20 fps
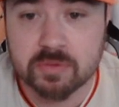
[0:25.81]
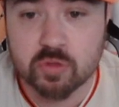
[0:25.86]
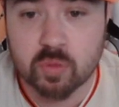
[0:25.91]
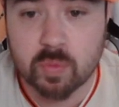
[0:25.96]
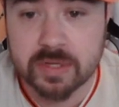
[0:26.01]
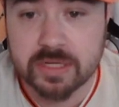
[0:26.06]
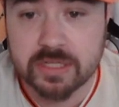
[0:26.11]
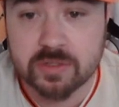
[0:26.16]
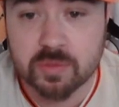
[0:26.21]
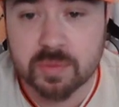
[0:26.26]

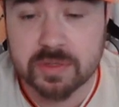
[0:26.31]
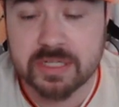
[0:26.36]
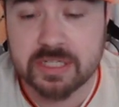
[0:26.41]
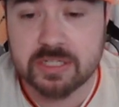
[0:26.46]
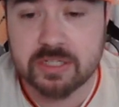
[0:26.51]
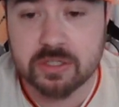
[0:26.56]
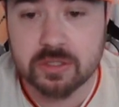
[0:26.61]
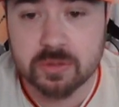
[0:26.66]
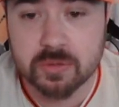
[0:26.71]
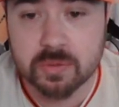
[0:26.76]

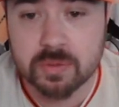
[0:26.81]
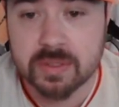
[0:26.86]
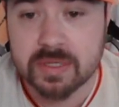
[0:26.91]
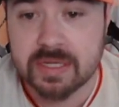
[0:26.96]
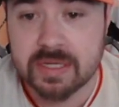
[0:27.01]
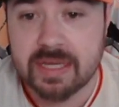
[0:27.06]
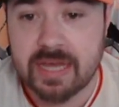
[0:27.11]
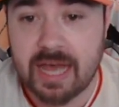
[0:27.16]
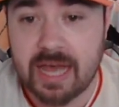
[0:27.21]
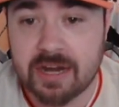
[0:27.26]
2022
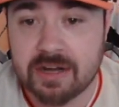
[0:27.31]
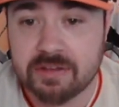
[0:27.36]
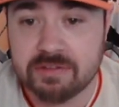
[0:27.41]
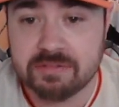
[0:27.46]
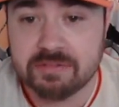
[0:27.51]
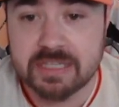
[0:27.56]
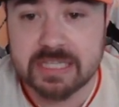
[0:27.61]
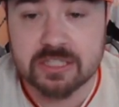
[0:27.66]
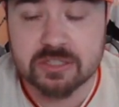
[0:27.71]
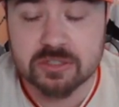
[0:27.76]
out
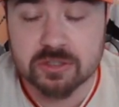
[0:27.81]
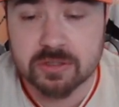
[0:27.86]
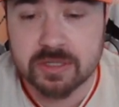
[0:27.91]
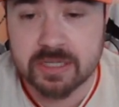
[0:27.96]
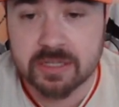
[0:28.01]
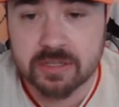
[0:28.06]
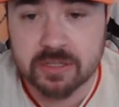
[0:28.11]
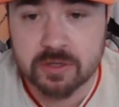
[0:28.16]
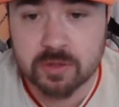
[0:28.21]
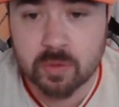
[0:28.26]
of Eastern
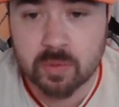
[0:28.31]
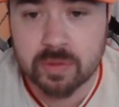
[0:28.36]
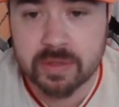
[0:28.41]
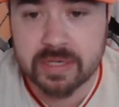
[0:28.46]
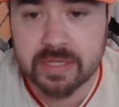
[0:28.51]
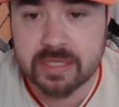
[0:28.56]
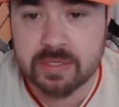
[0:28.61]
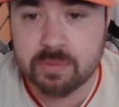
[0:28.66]
Illinois.